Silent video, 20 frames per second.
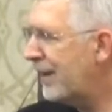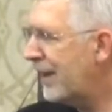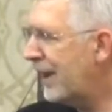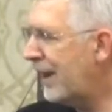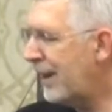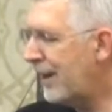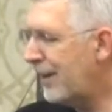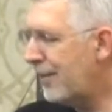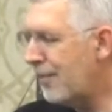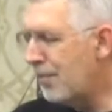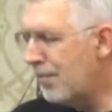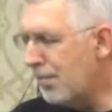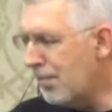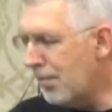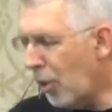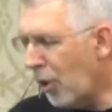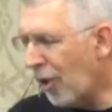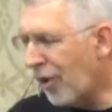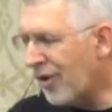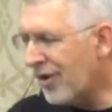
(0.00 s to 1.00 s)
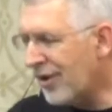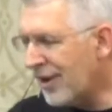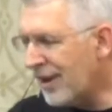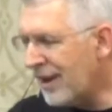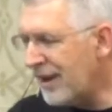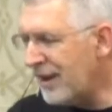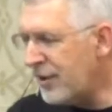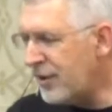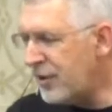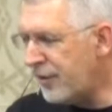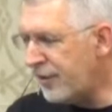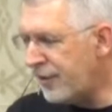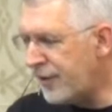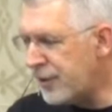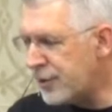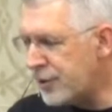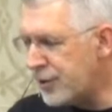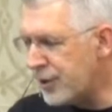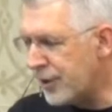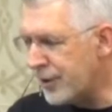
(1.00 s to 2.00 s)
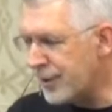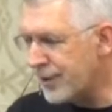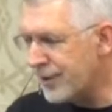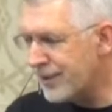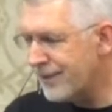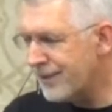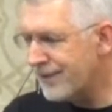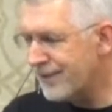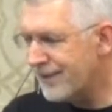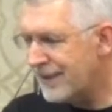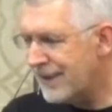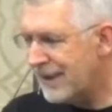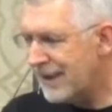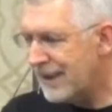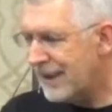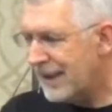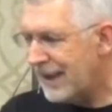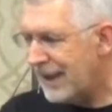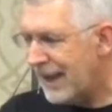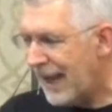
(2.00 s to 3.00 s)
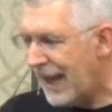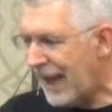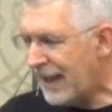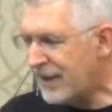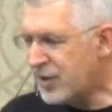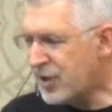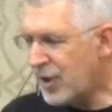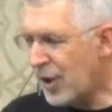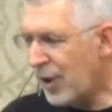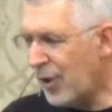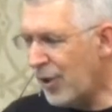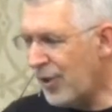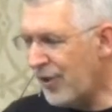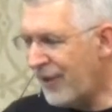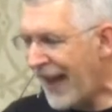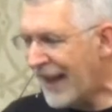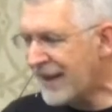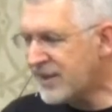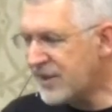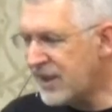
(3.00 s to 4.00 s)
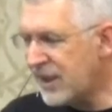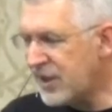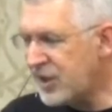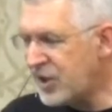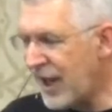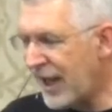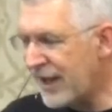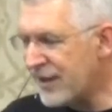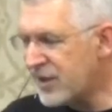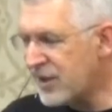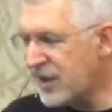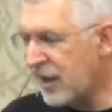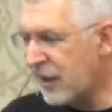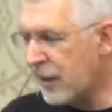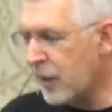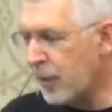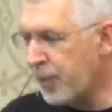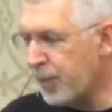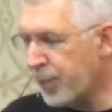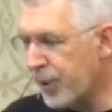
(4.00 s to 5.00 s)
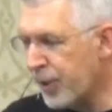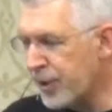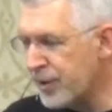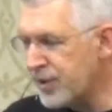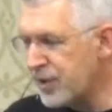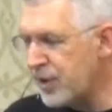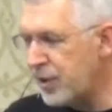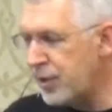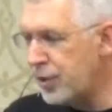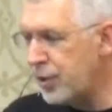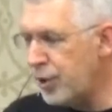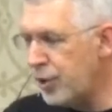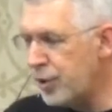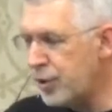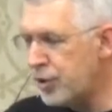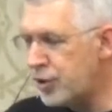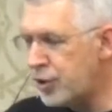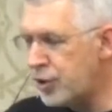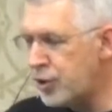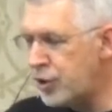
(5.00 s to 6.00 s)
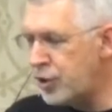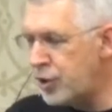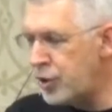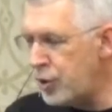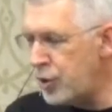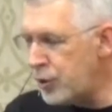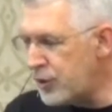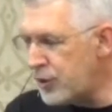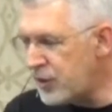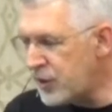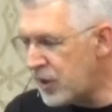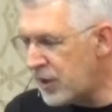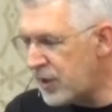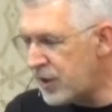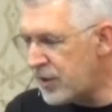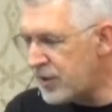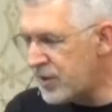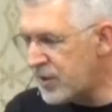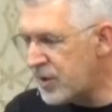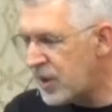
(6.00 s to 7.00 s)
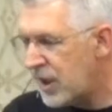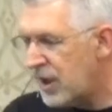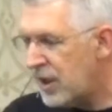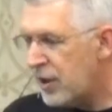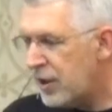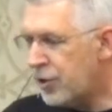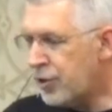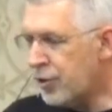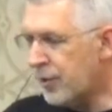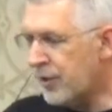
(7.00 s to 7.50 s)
Uh, morally deficient. And so that suggests that the person who chooses to